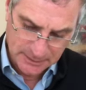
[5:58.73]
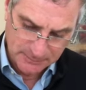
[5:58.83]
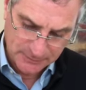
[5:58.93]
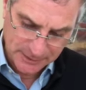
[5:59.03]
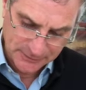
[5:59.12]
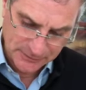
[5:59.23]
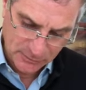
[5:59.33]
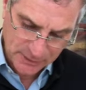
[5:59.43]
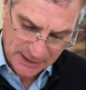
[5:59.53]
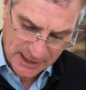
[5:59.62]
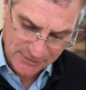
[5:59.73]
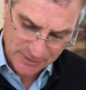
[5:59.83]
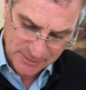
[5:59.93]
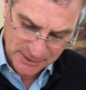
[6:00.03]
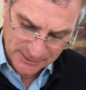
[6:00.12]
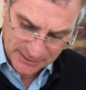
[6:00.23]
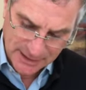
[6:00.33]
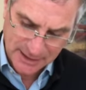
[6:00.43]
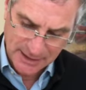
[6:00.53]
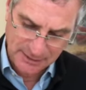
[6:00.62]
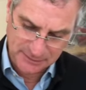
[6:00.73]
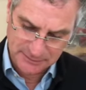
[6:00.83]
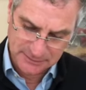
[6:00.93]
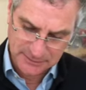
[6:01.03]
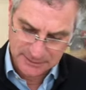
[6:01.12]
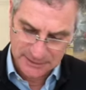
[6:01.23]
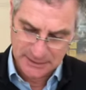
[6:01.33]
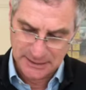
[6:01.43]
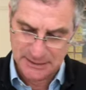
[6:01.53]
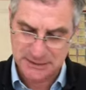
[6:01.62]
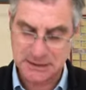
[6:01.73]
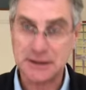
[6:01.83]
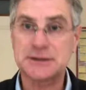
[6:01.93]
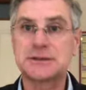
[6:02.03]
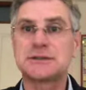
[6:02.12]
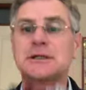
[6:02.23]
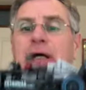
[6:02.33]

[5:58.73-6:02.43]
But so when you have him in the car, he's just